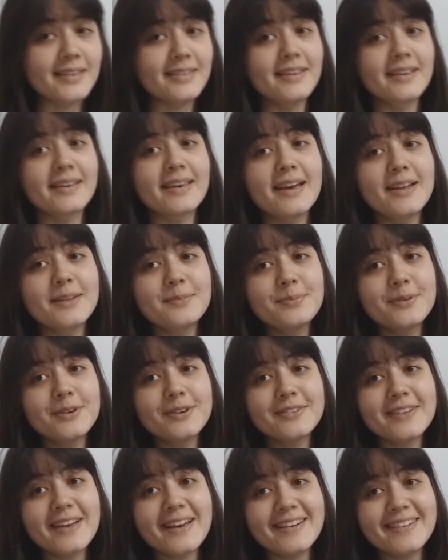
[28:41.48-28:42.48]
Yeah, can't
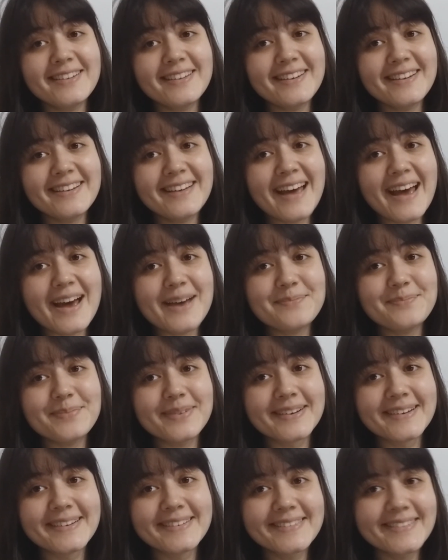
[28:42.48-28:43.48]
prove that it didn't
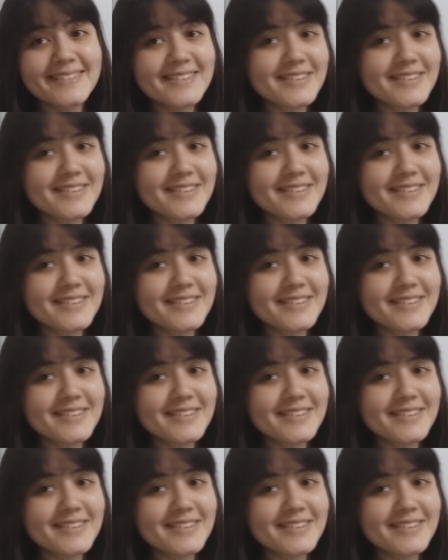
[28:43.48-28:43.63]
happen.